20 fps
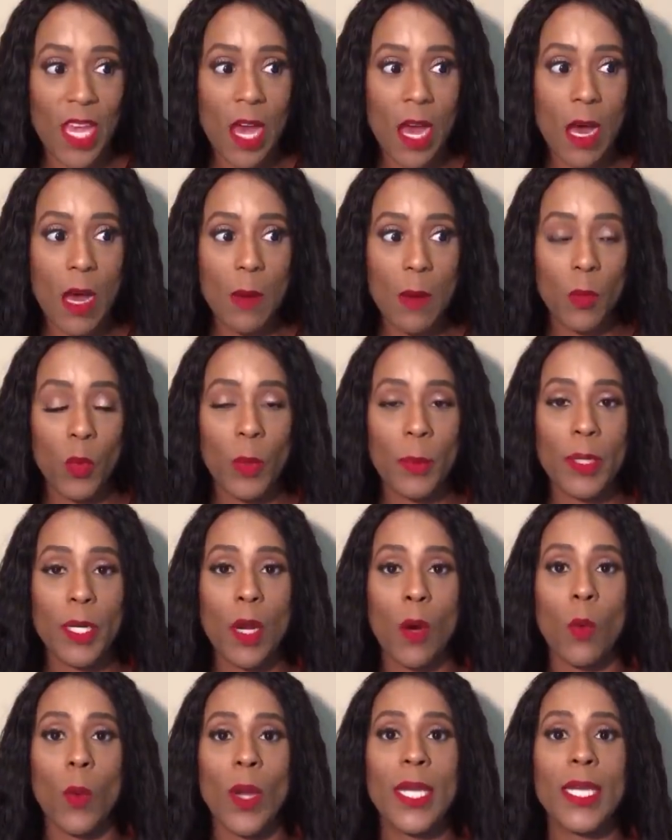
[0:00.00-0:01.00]
Women
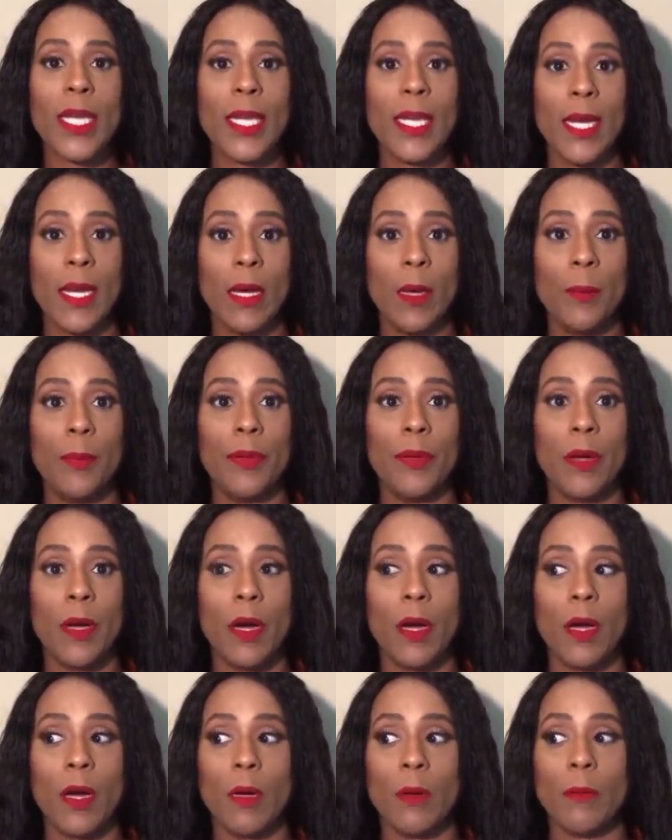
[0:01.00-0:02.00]
are waking up.
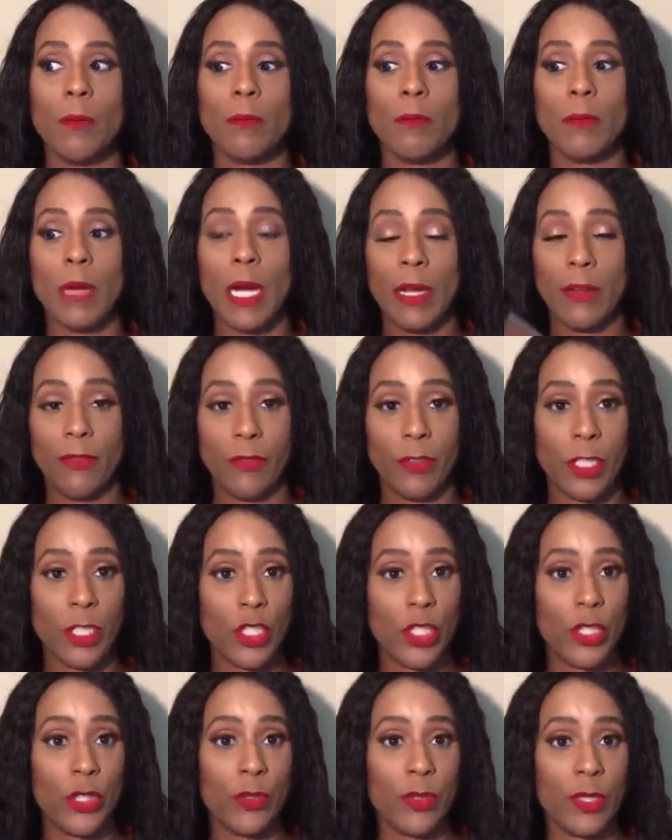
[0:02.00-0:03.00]
My friend
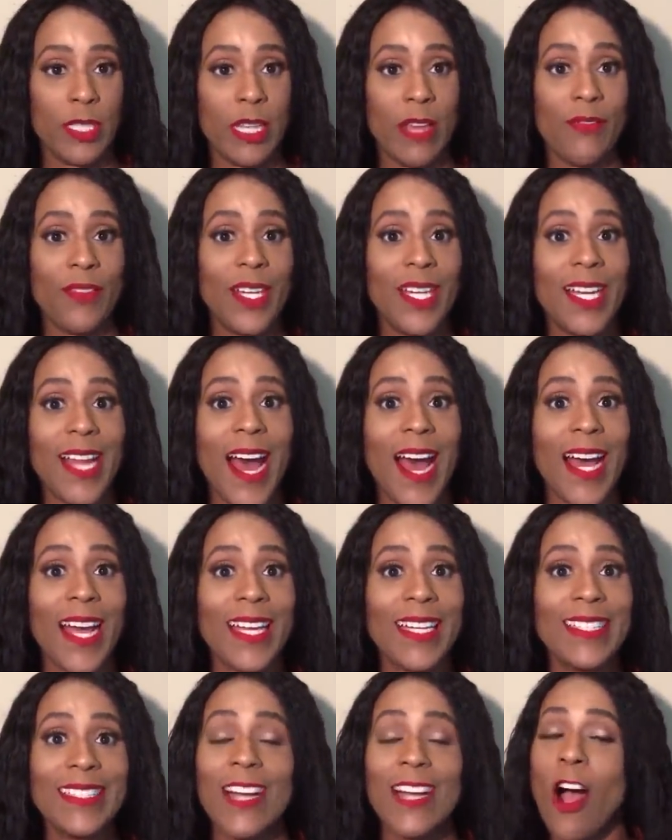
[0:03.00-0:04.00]
Shira Seven and
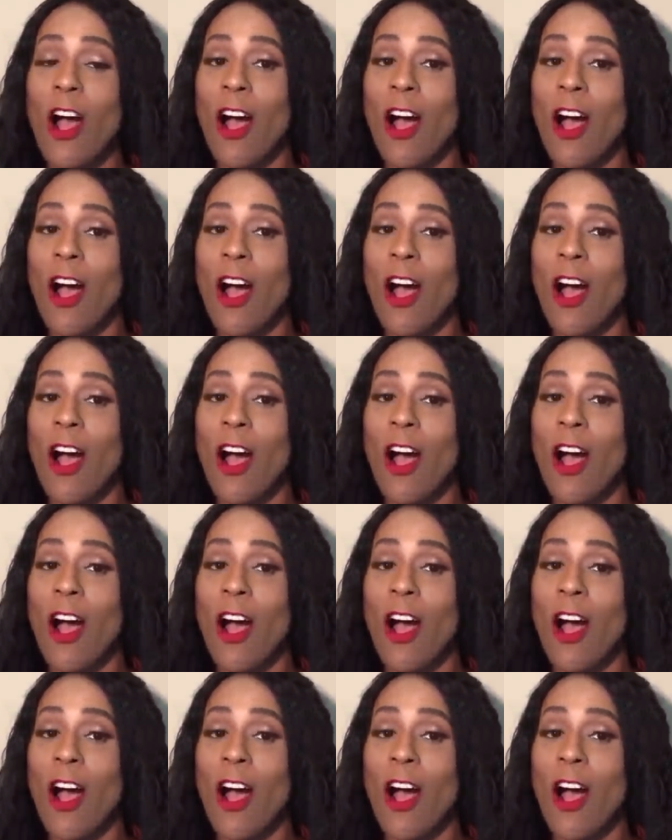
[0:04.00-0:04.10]
I